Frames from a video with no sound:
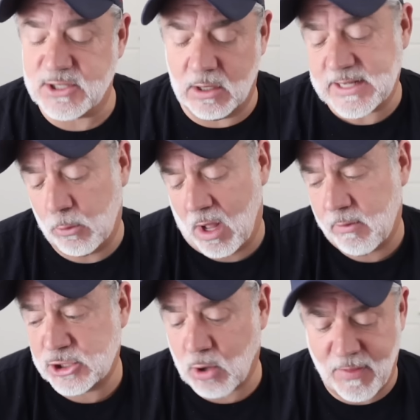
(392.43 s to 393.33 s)
So I was like, well, I
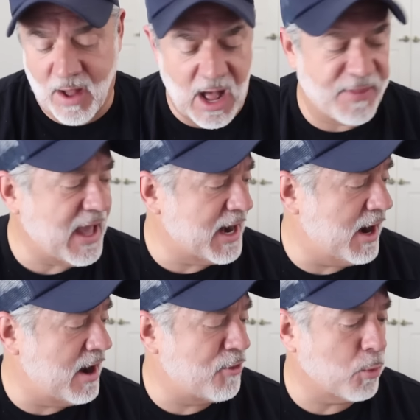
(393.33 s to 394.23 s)
want to try the, I think I had
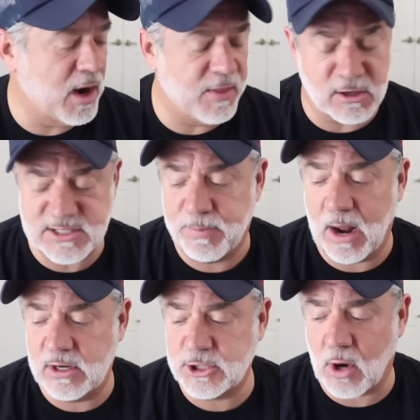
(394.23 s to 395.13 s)
another one of theirs, but
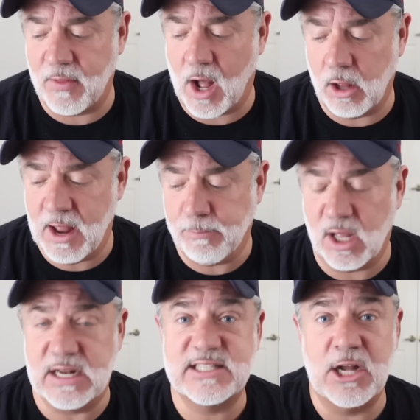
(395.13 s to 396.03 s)
I wanted to try the holiday
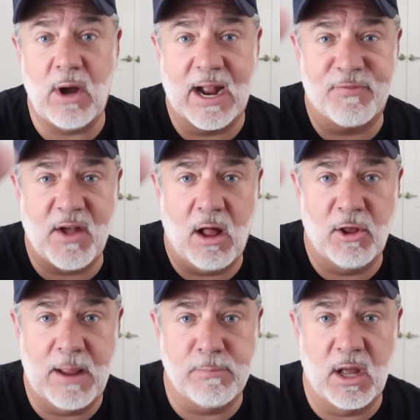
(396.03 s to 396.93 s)
blend. So I got the
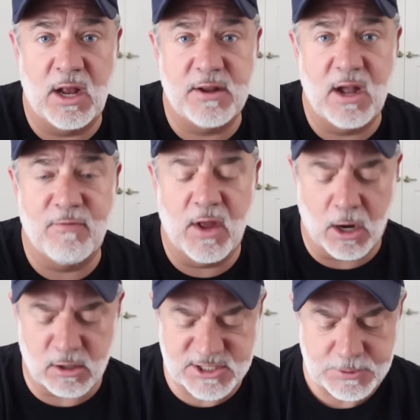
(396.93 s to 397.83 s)
holiday blend of
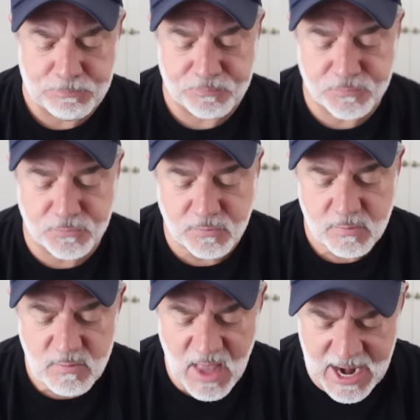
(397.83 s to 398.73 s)
theirs,
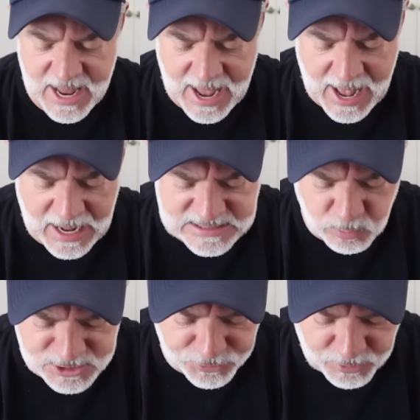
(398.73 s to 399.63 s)
and it has
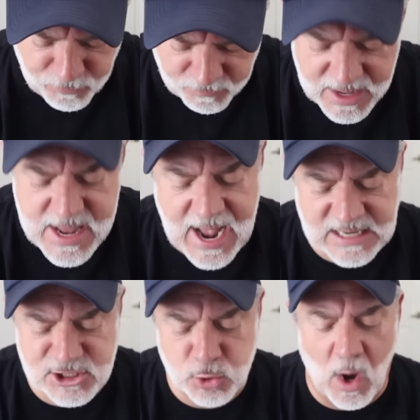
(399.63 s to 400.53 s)
one, two, three, four,
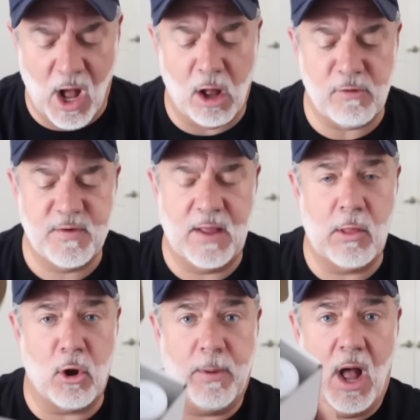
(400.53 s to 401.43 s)
has 12 in a
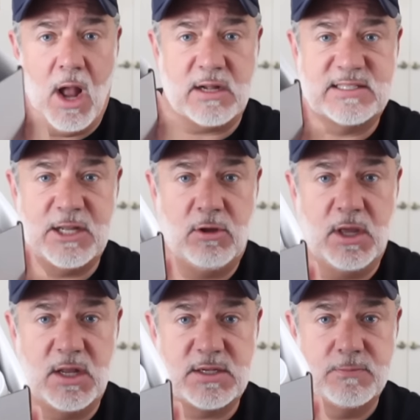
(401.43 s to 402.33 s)
little box that you
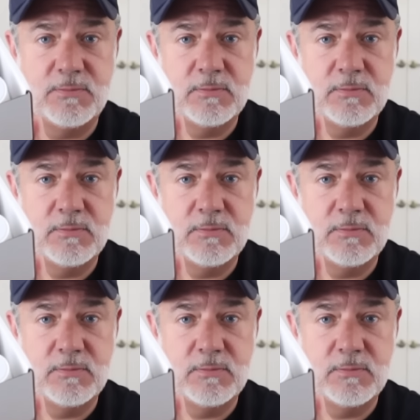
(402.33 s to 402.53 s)
get.